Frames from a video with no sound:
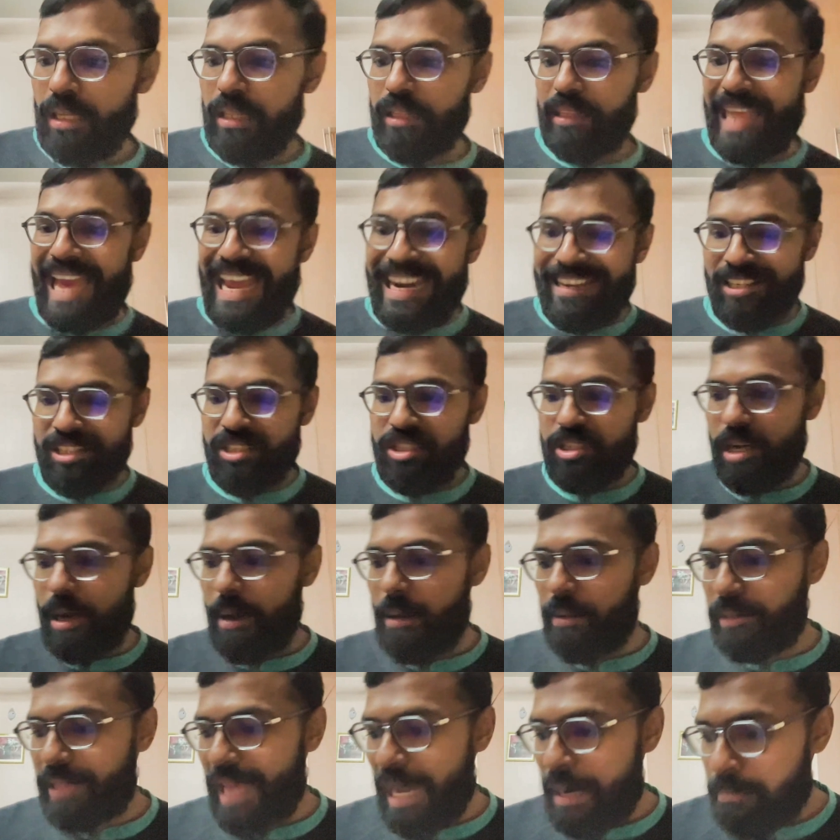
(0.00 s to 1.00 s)

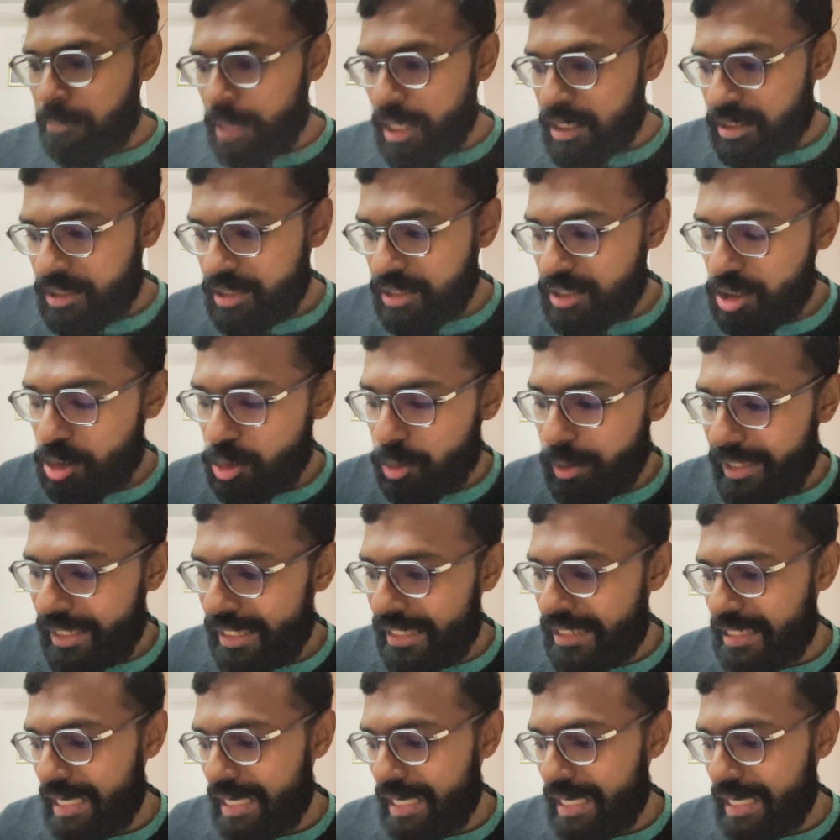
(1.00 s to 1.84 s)
that Musk is doing it,